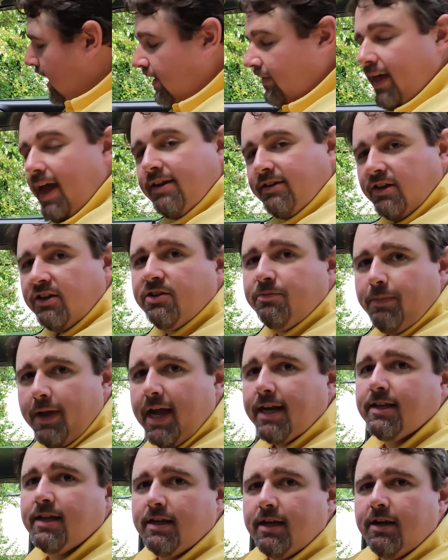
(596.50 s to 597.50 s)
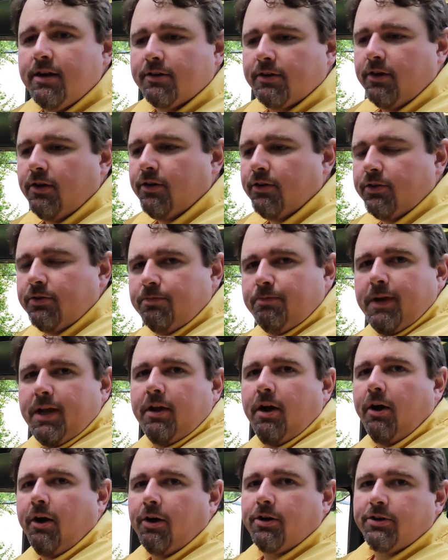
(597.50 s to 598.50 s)
And that's expected. It's going to be
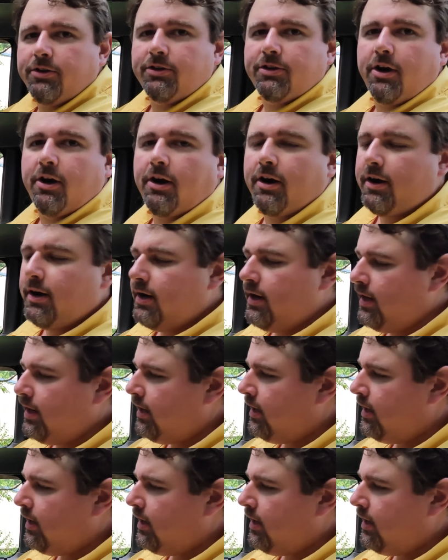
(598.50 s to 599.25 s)
hard to start.